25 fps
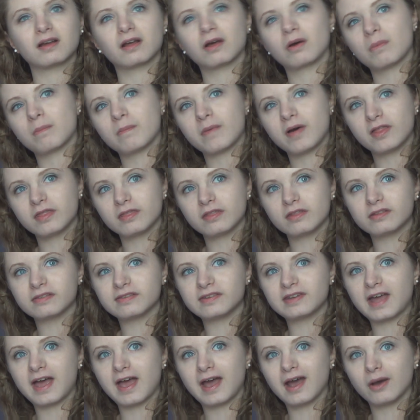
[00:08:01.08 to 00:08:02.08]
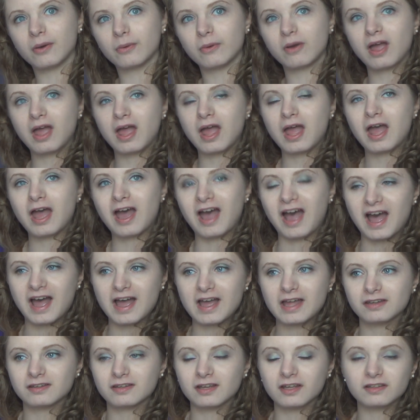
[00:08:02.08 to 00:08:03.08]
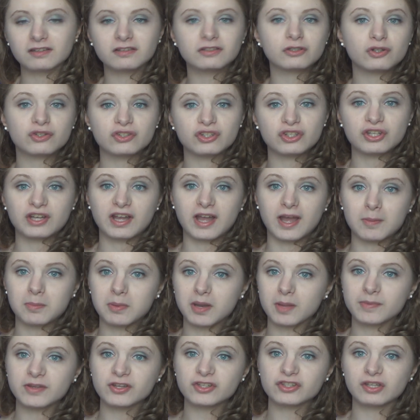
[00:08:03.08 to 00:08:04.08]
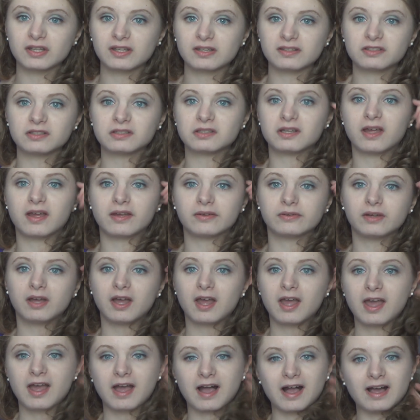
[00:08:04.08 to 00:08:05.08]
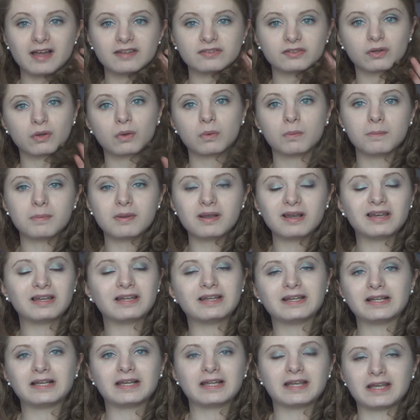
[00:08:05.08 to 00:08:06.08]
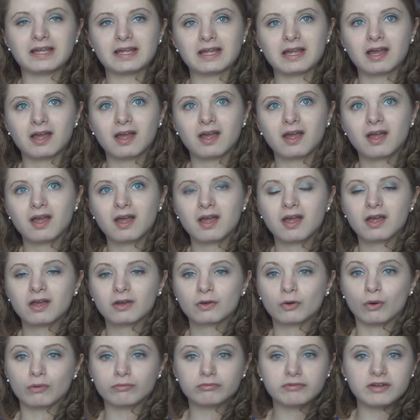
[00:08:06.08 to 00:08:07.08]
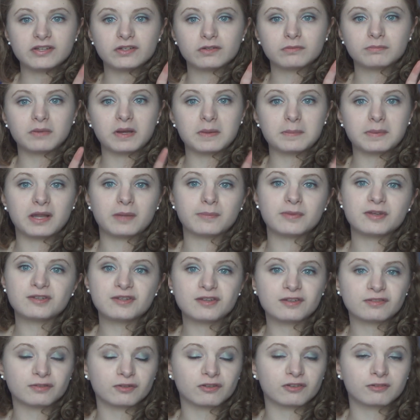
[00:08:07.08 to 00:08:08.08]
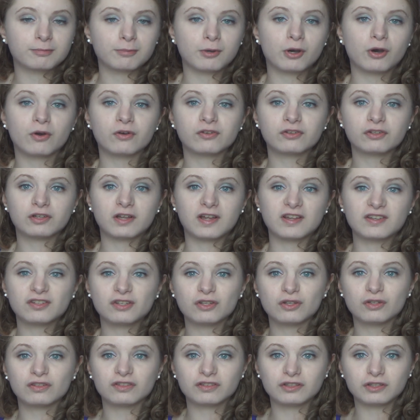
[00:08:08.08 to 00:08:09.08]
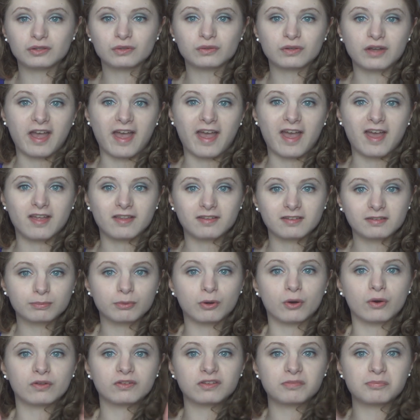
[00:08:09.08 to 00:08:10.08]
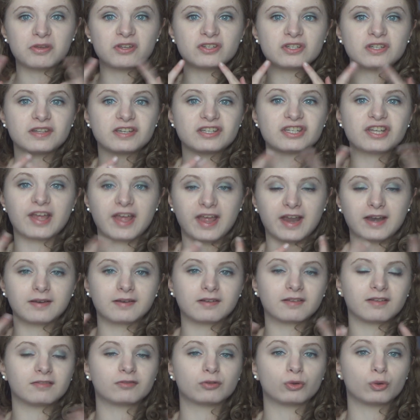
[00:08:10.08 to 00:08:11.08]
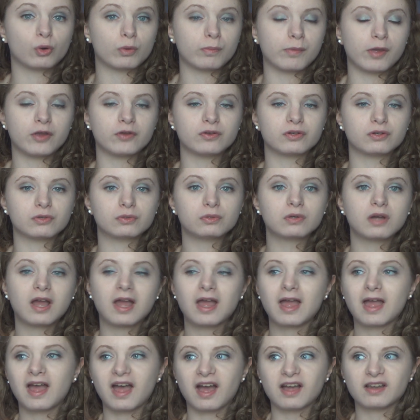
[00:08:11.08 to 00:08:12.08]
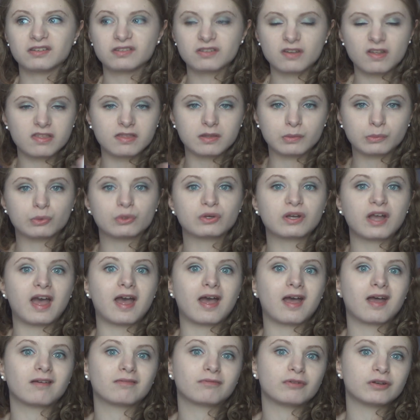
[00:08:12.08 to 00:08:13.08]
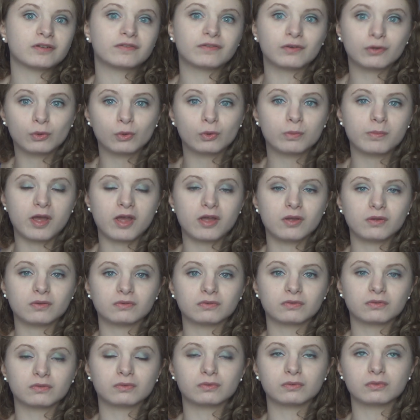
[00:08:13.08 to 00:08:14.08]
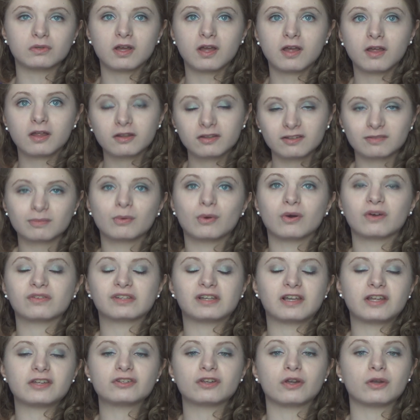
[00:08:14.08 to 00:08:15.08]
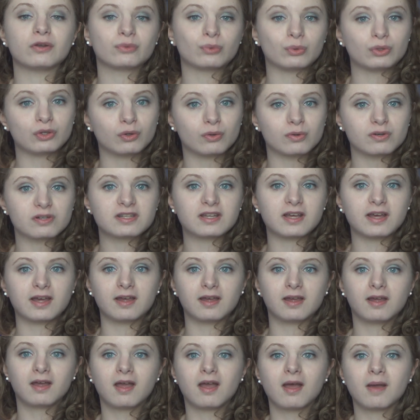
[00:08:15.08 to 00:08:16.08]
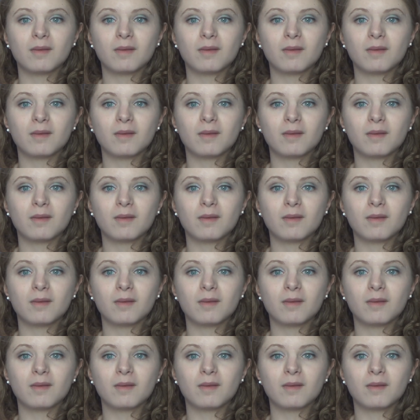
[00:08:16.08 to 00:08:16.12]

a month now and I still do get blemishes. You know, it hasn't completely got rid of my blemishes or spots. You know, I do still get spots, especially the chin, because that's hormonal, and nothing will get rid of hormonal spots unless you go to a doctor.